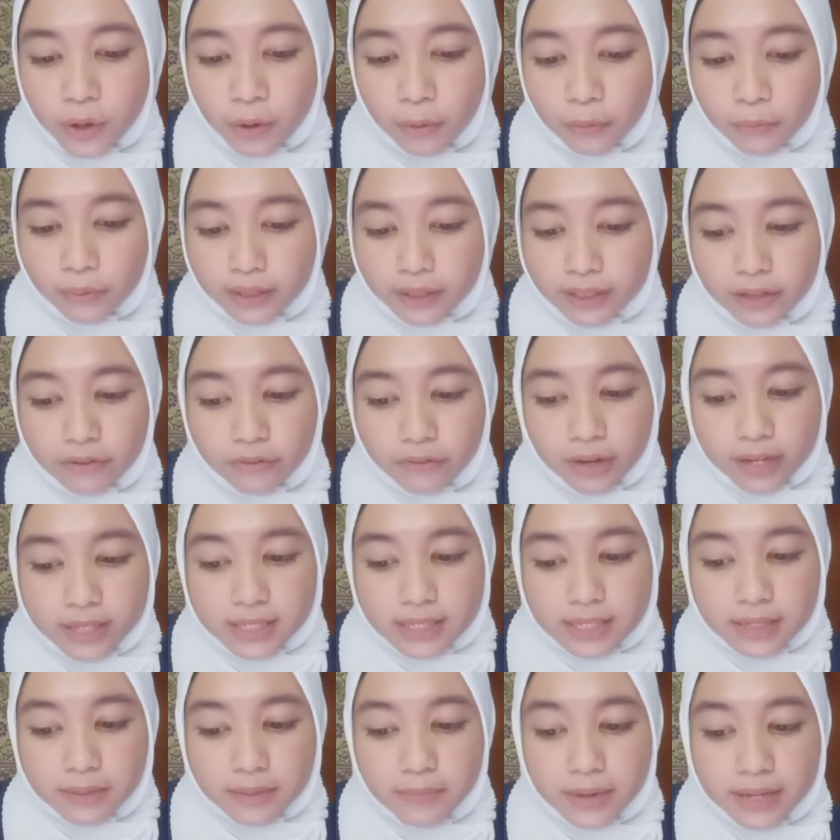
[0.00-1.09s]
will give us
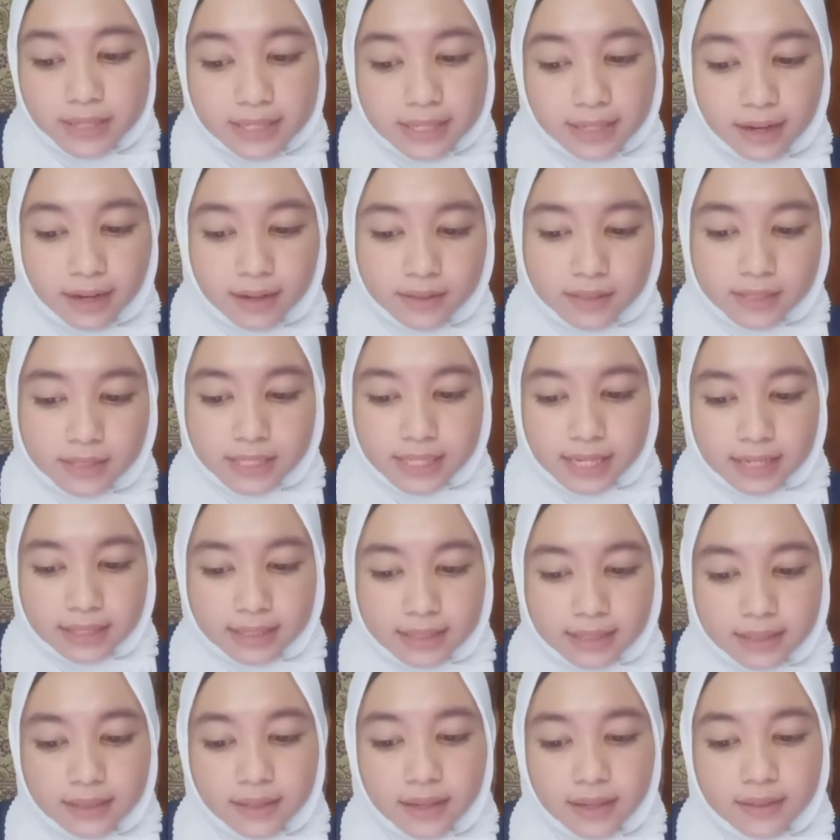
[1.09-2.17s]
a basic
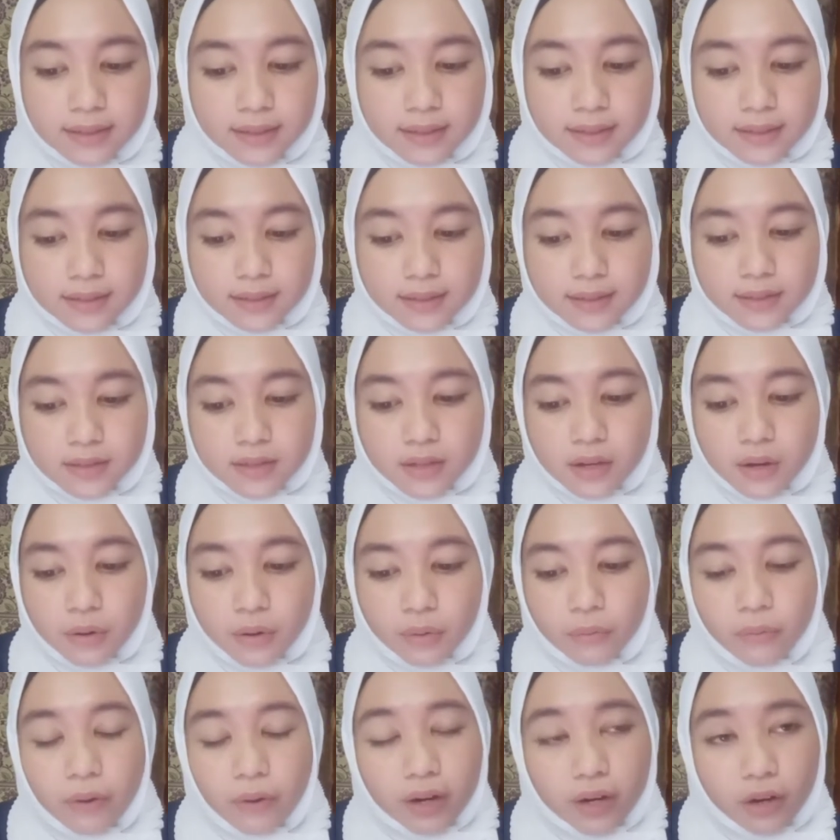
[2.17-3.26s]
understanding that is
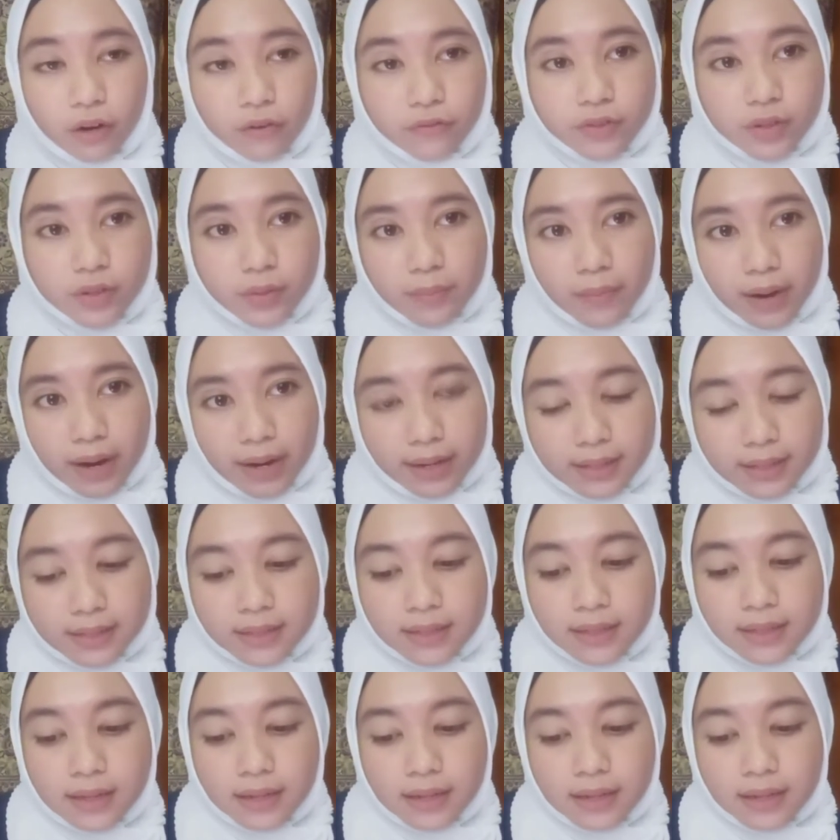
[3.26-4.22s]
one of the main